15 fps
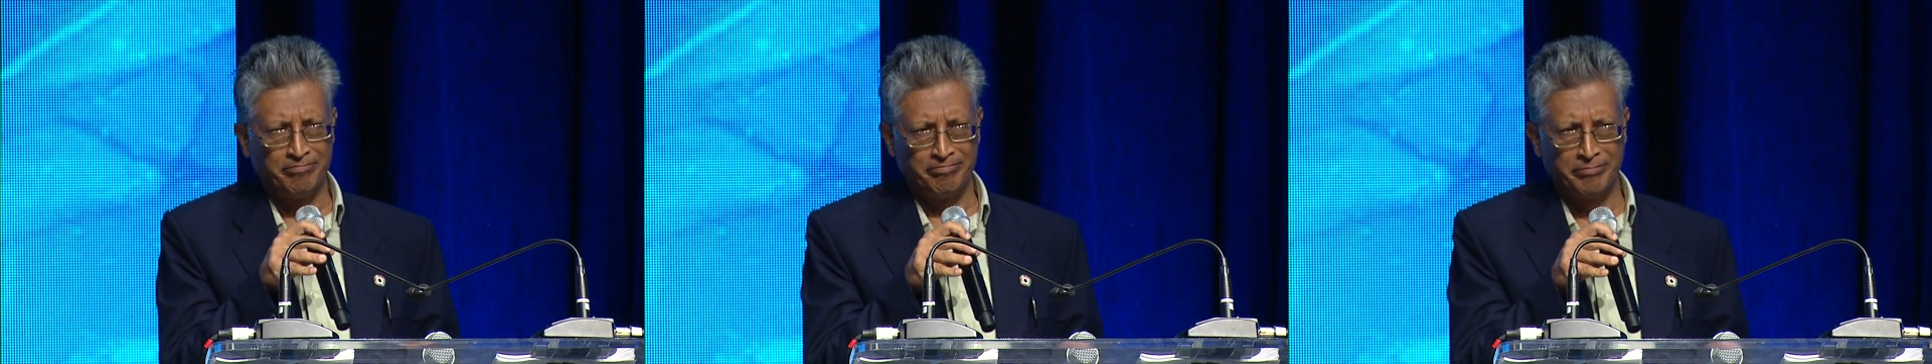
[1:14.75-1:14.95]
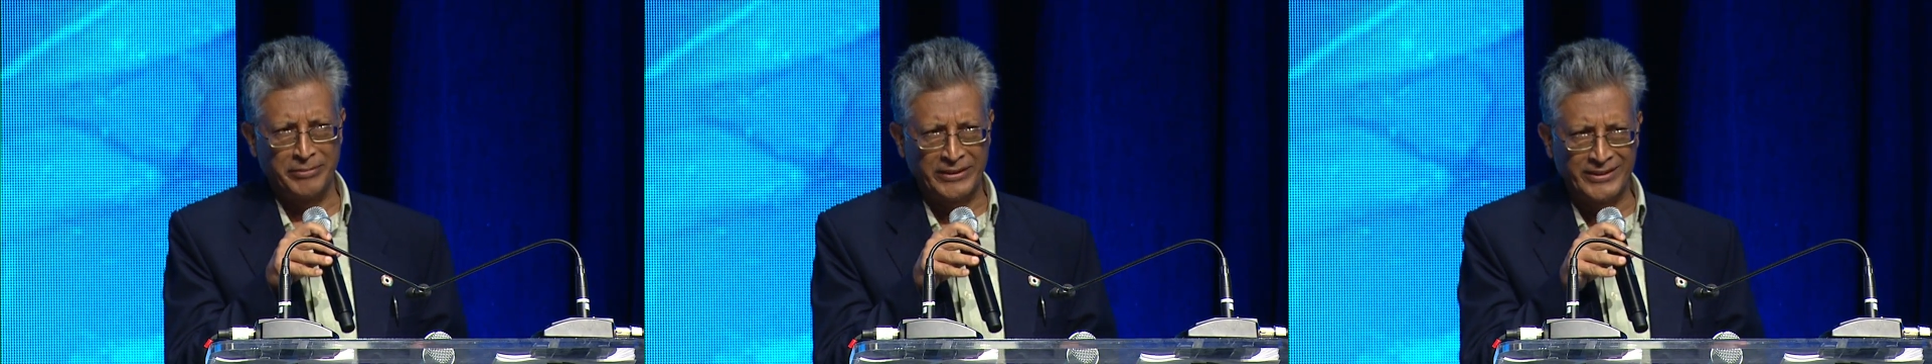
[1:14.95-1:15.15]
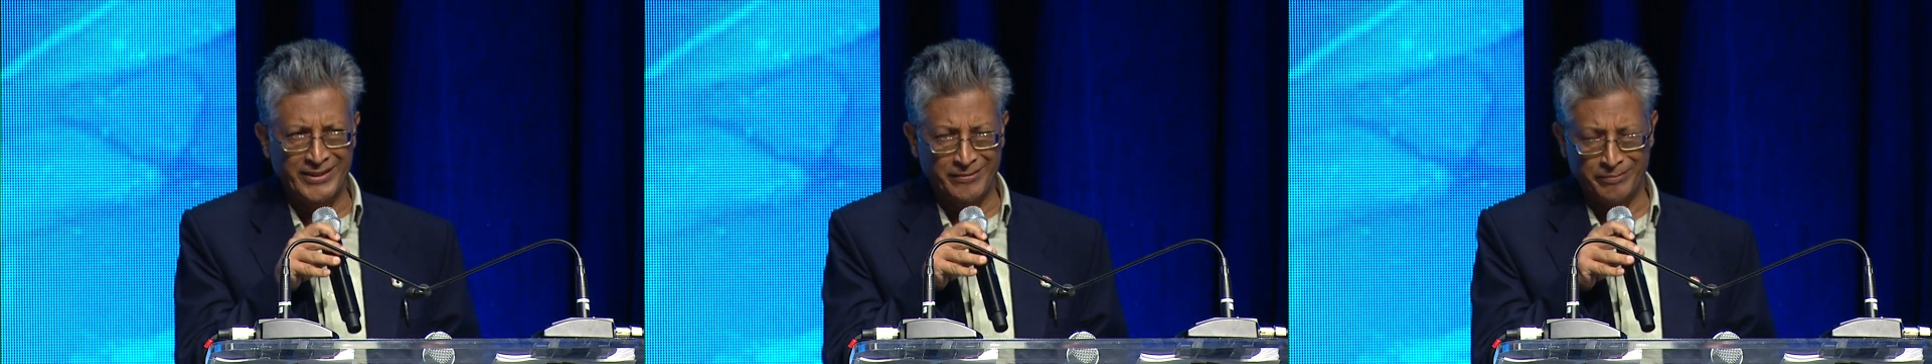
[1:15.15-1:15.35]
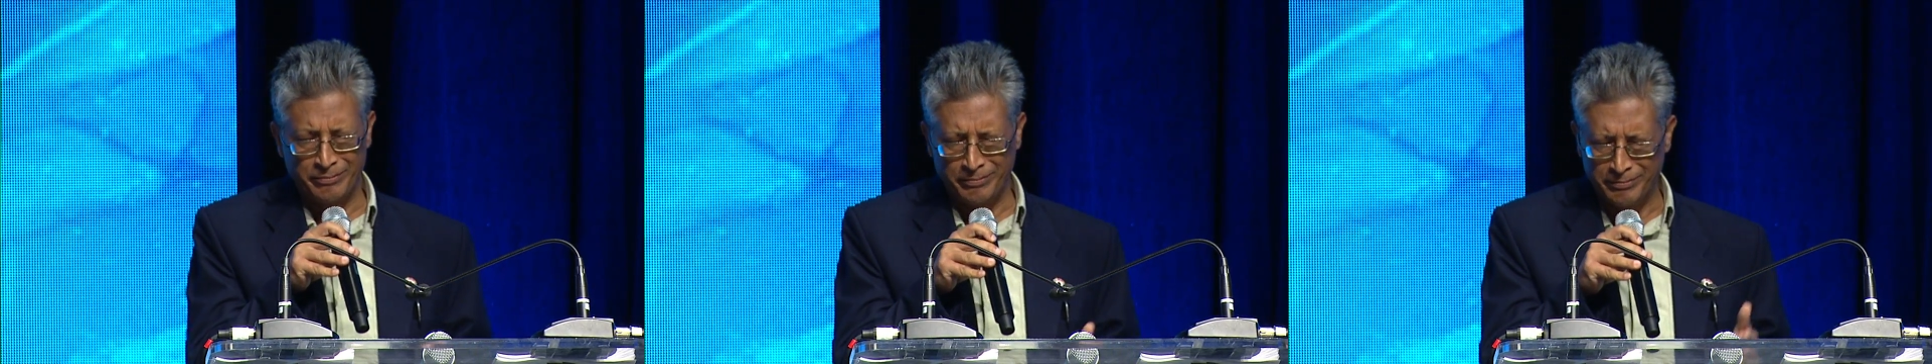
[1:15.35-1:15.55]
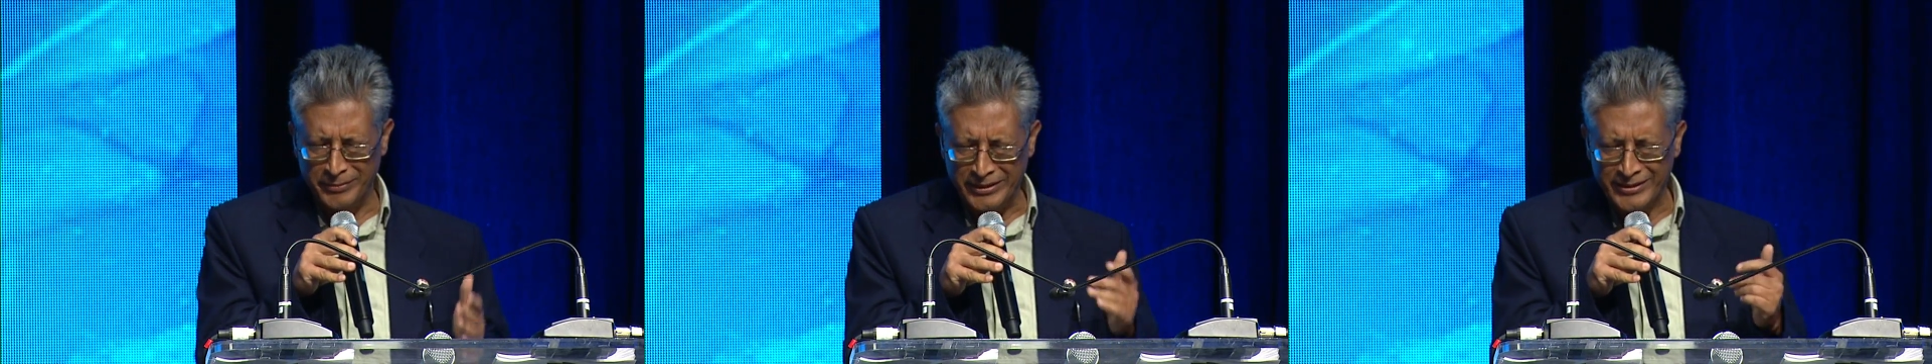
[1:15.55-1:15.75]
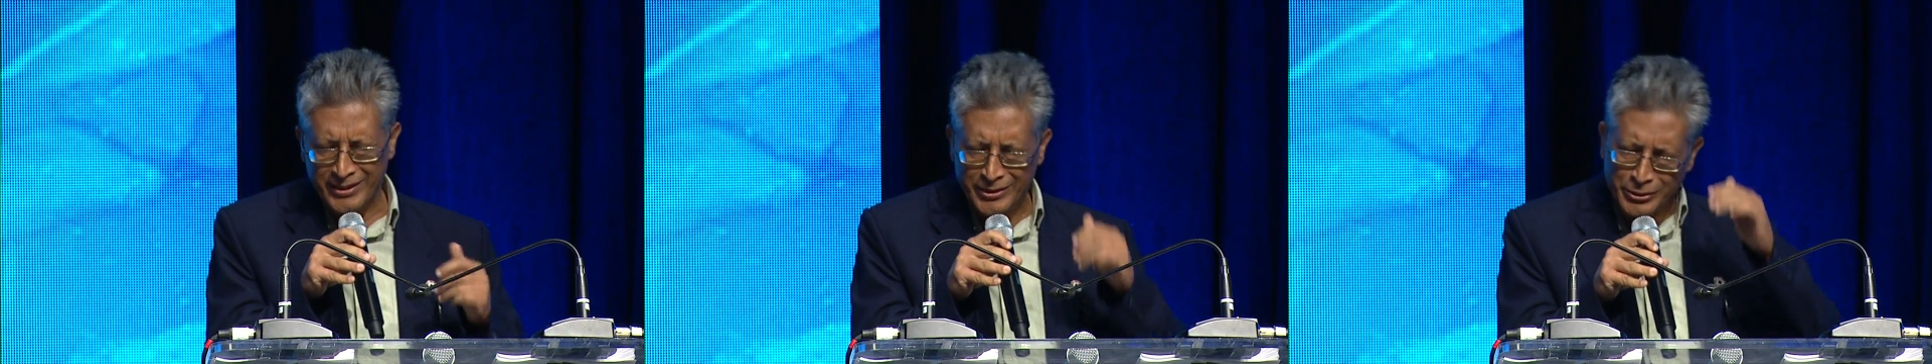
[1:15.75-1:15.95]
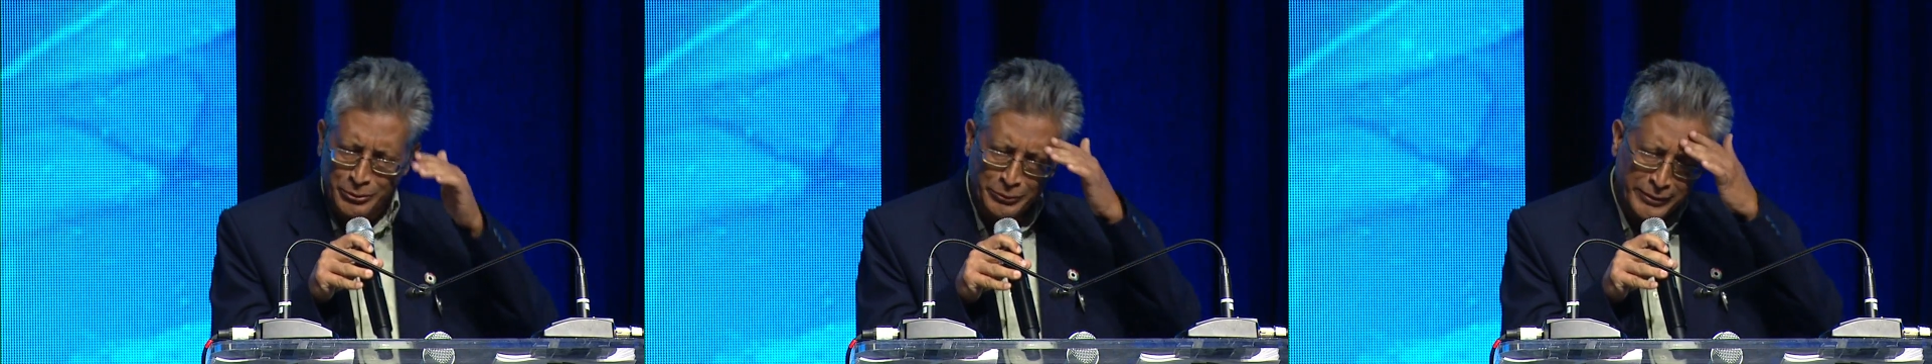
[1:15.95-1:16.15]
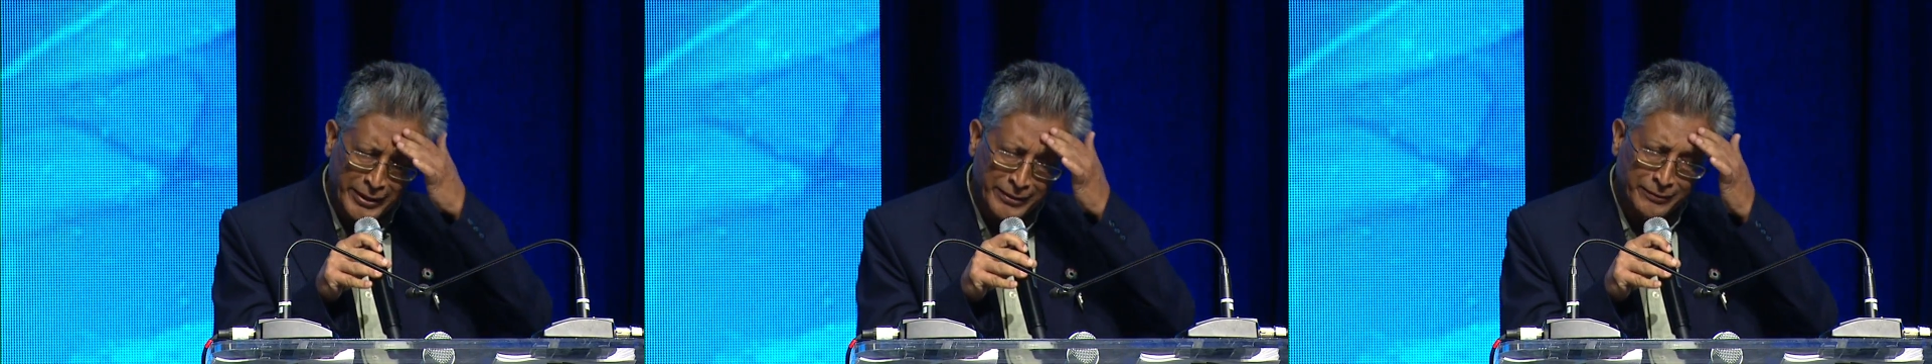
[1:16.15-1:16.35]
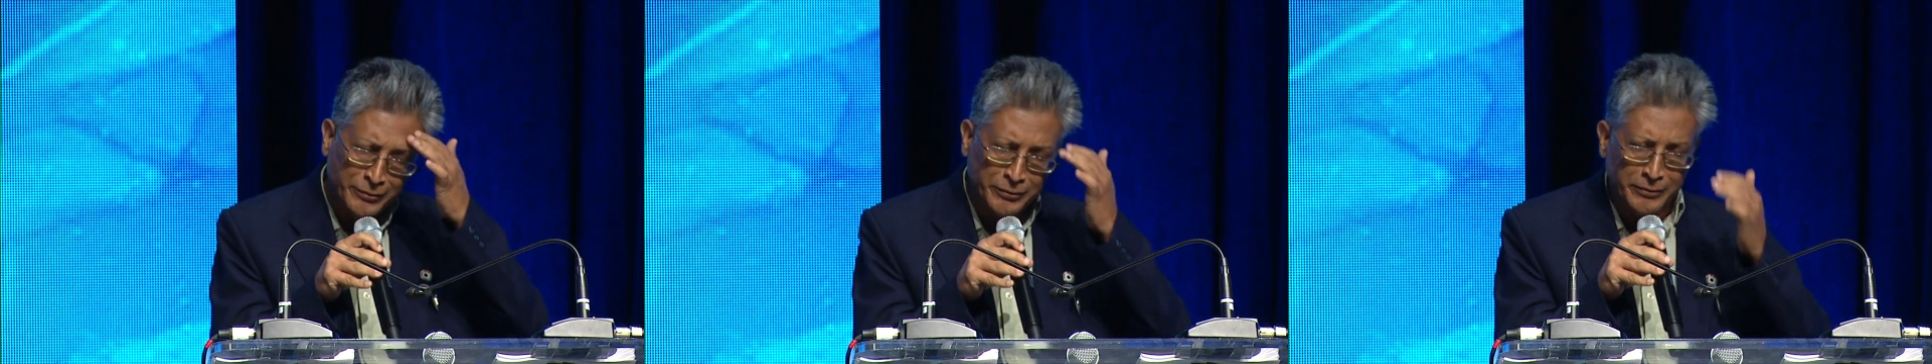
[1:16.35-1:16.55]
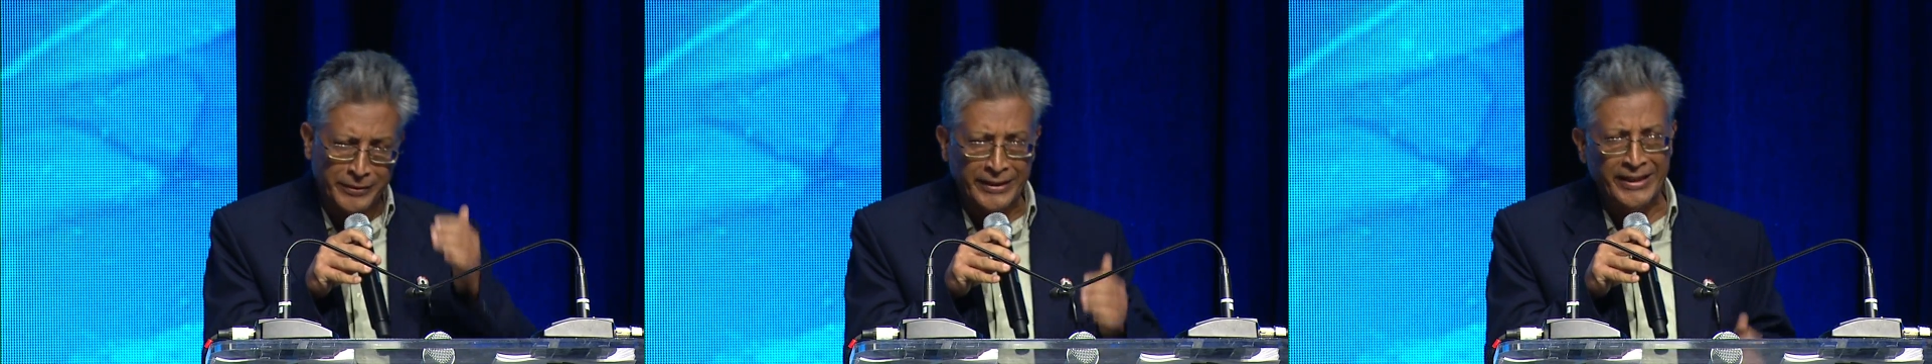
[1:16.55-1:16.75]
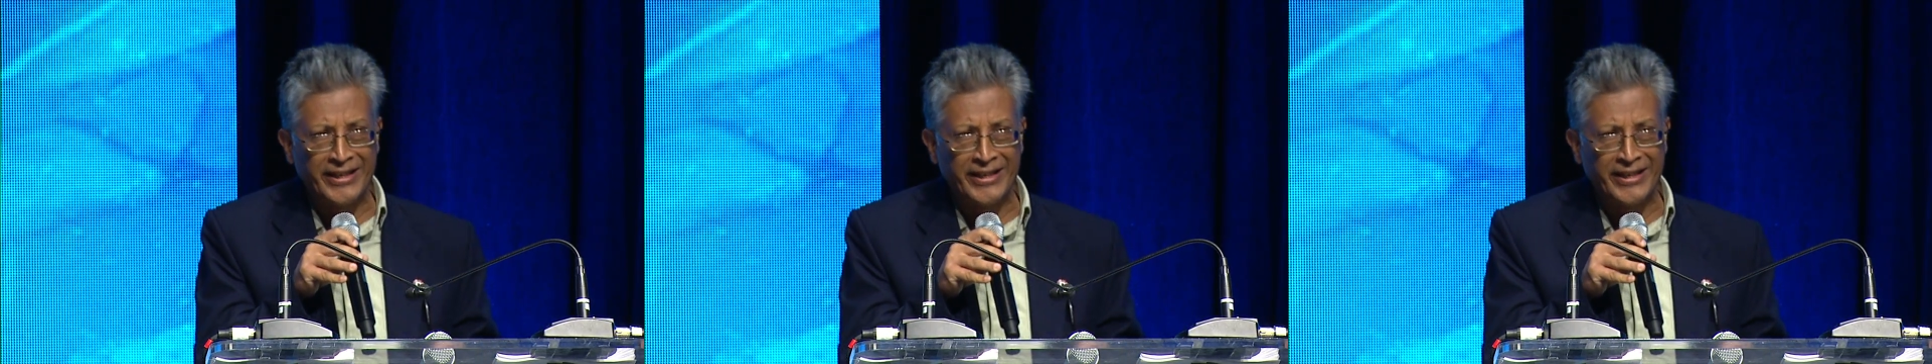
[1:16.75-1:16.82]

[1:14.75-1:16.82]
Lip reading: business student could be